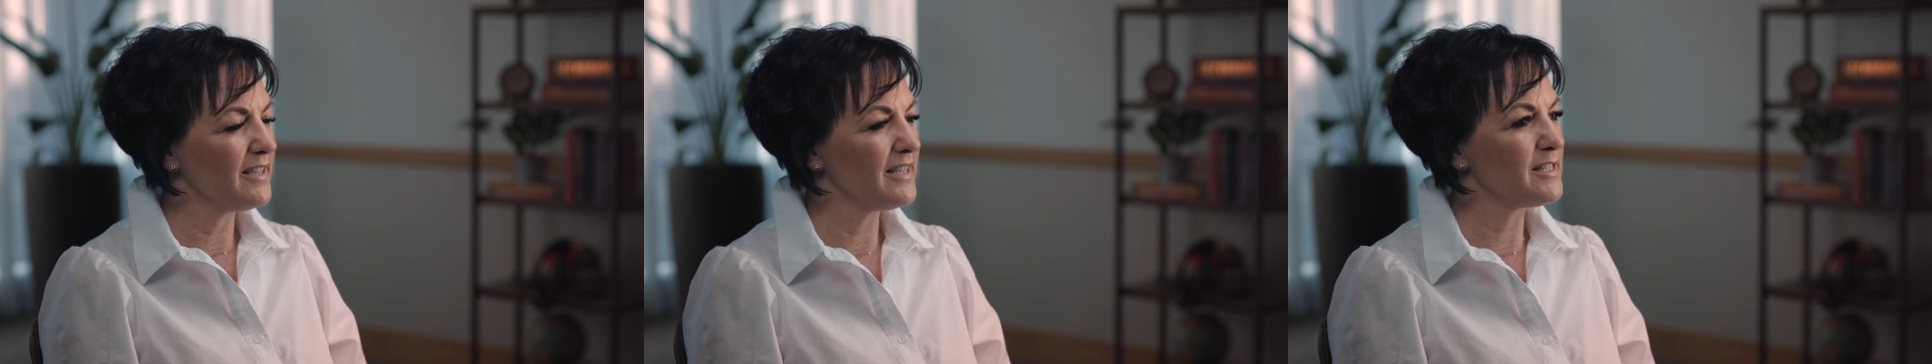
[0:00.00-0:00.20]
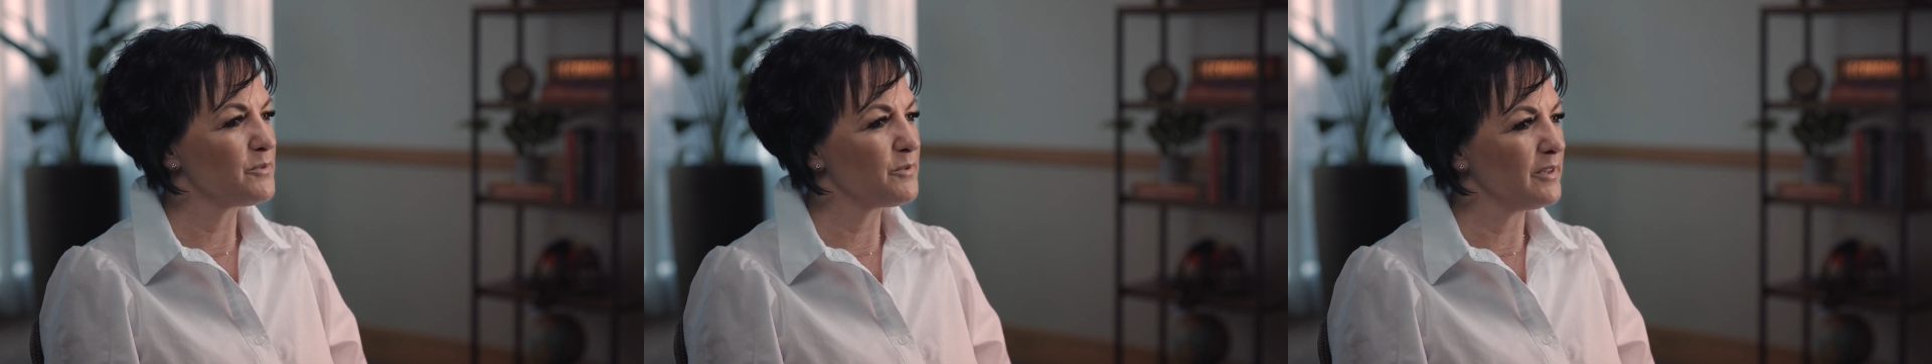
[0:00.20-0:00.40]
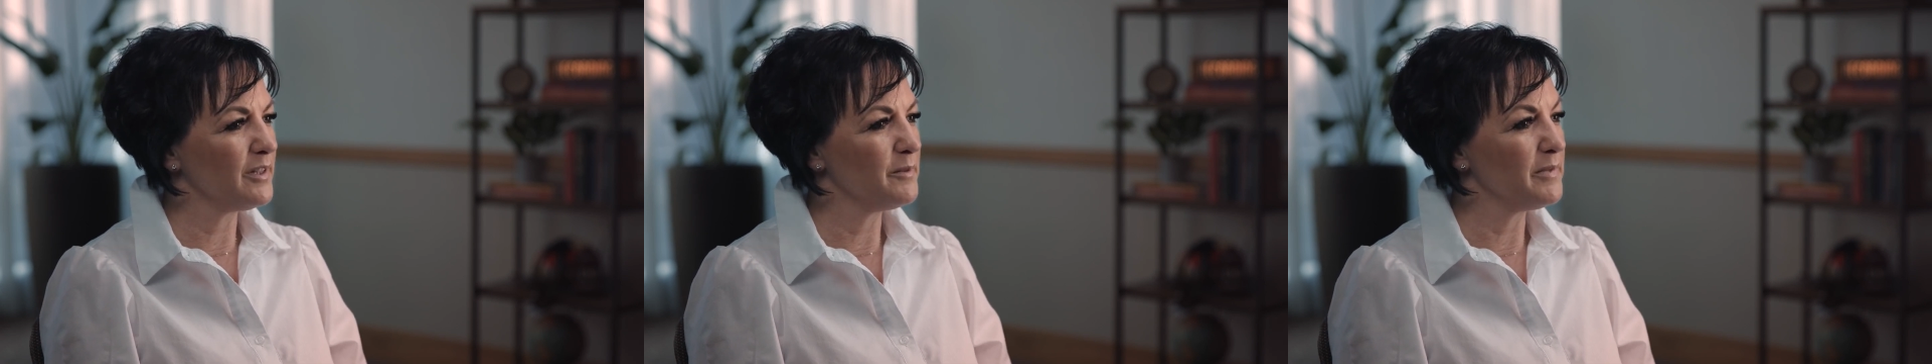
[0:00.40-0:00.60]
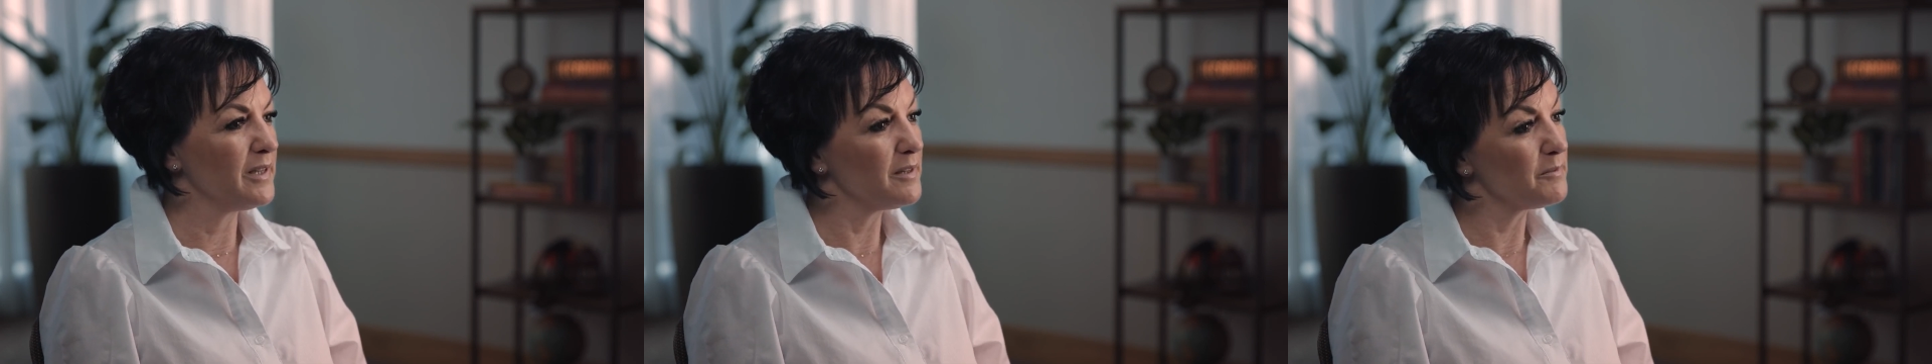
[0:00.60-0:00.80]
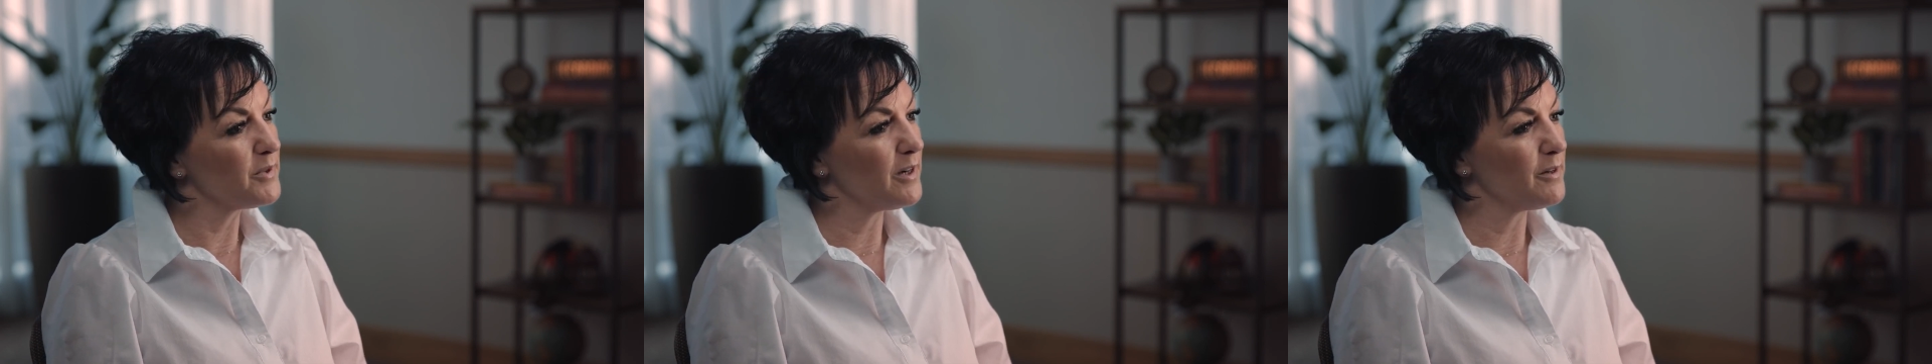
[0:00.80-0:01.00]
has really
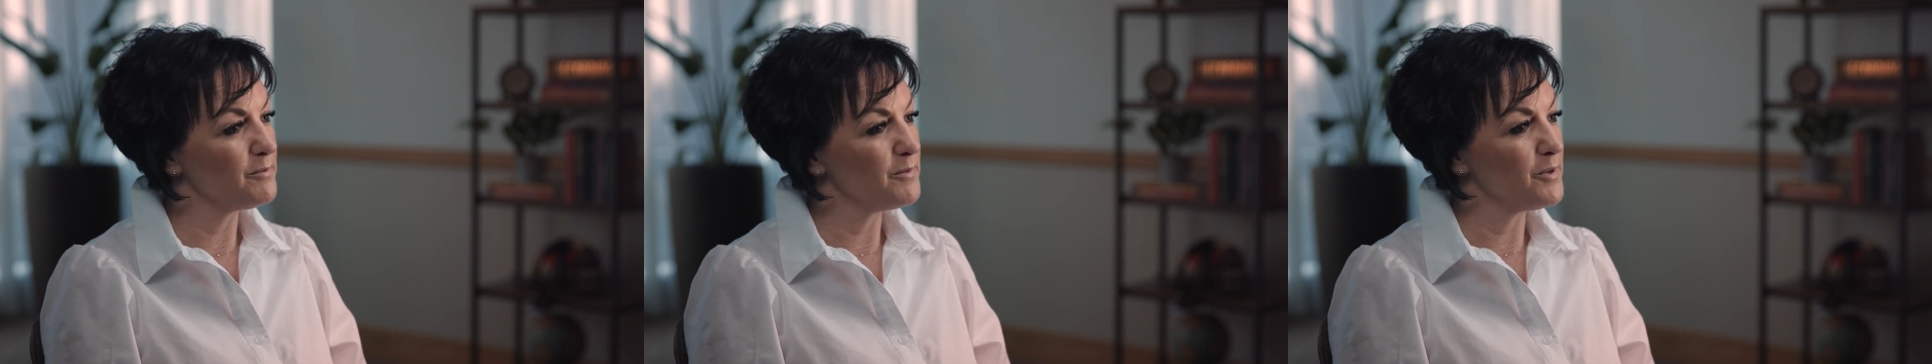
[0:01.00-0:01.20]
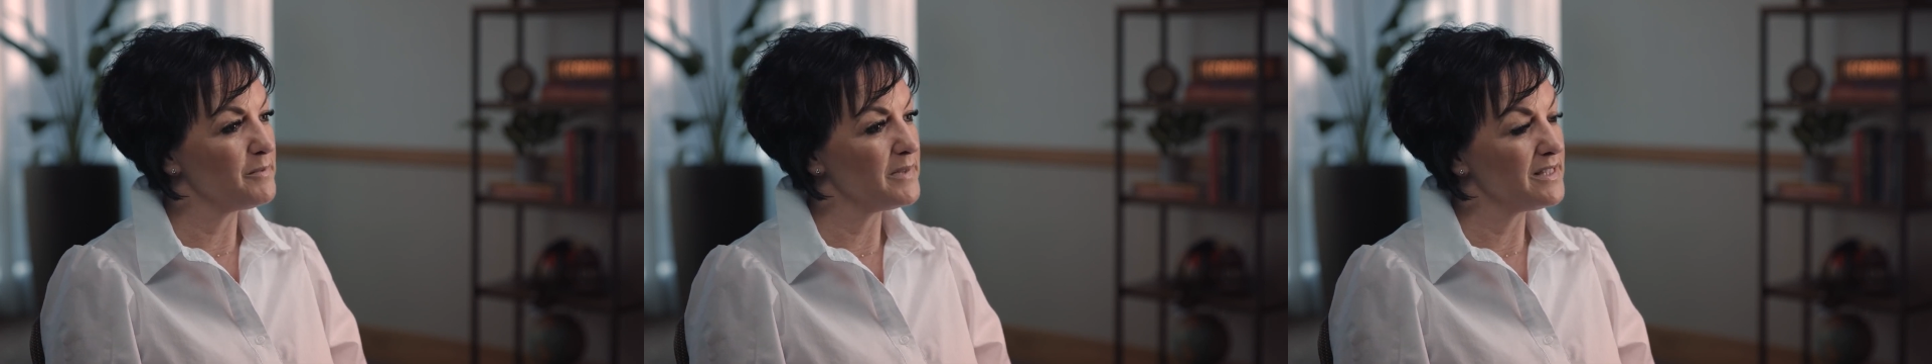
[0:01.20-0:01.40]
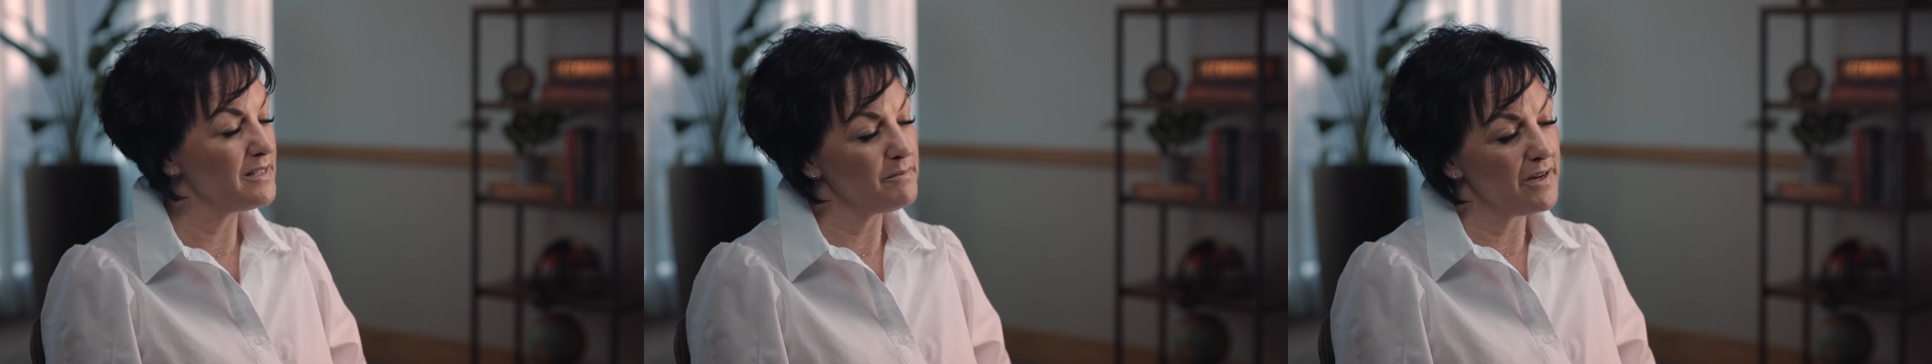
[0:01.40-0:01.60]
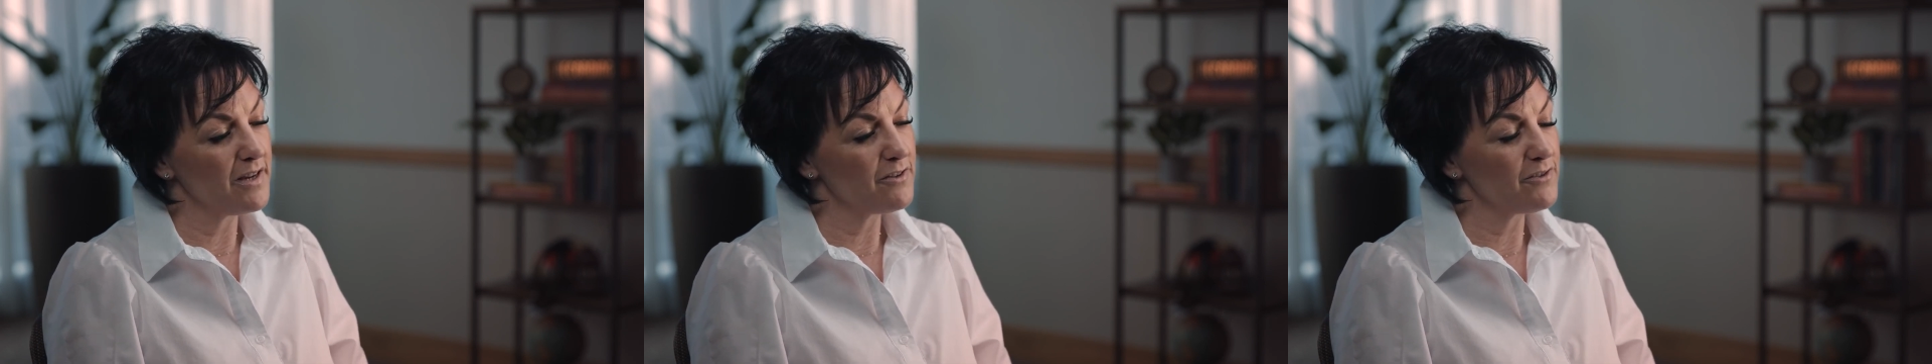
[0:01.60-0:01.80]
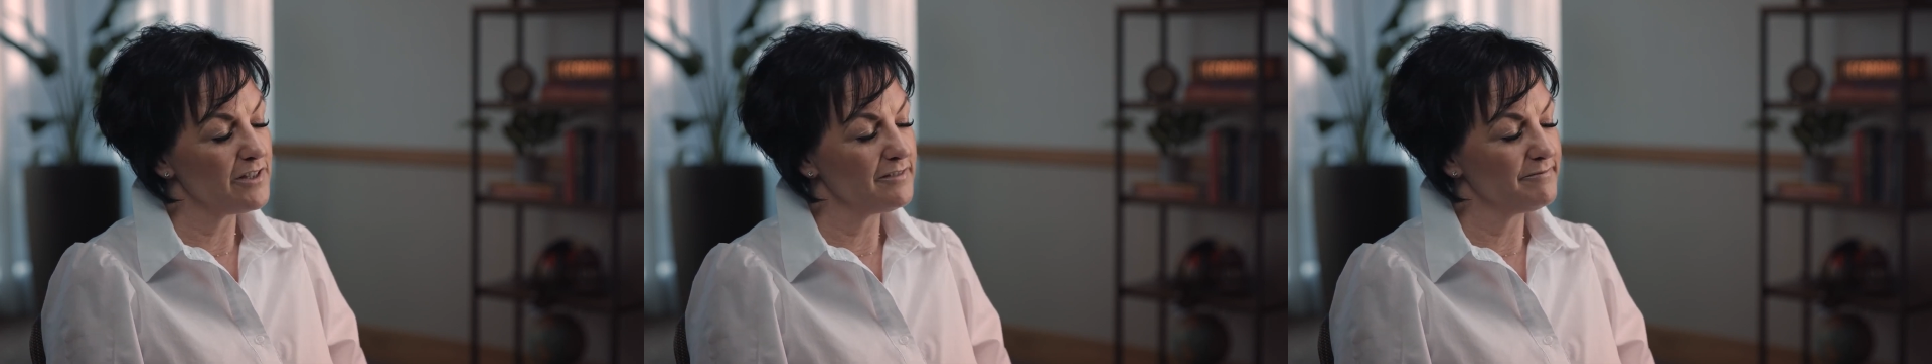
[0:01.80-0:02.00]
been a proud moment in my
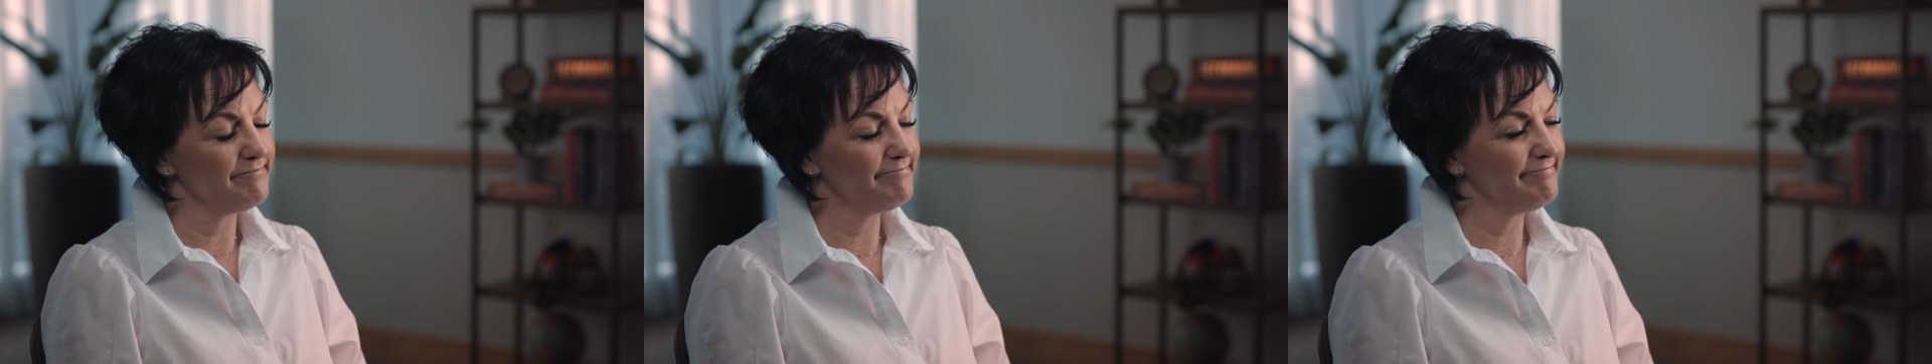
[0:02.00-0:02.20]
career.